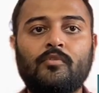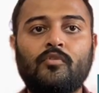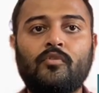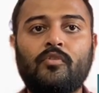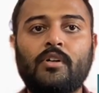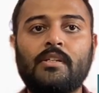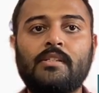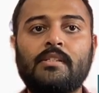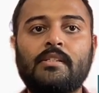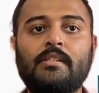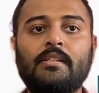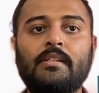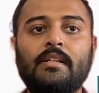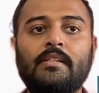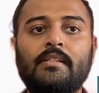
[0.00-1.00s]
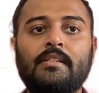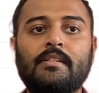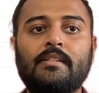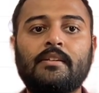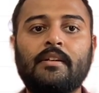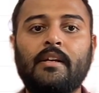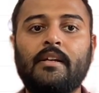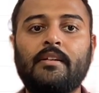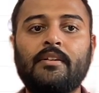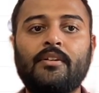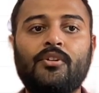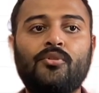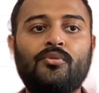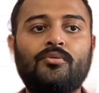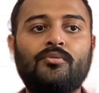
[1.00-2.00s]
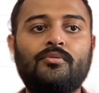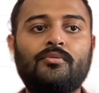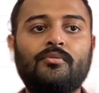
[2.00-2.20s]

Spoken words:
first, let's create a new